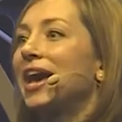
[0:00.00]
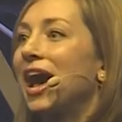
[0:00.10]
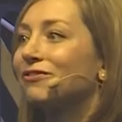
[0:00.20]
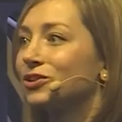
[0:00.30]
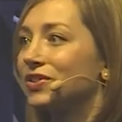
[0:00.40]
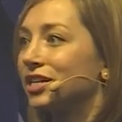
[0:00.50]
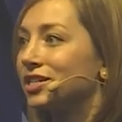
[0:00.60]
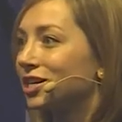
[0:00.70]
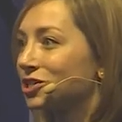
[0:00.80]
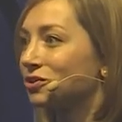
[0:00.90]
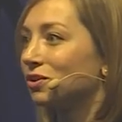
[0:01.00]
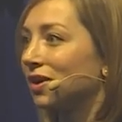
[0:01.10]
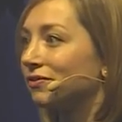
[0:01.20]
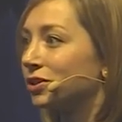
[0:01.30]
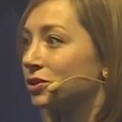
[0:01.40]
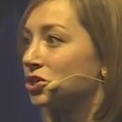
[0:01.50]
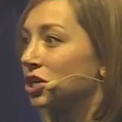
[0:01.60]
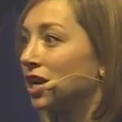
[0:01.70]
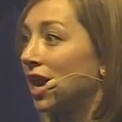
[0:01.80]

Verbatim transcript: after the Industrial Revolution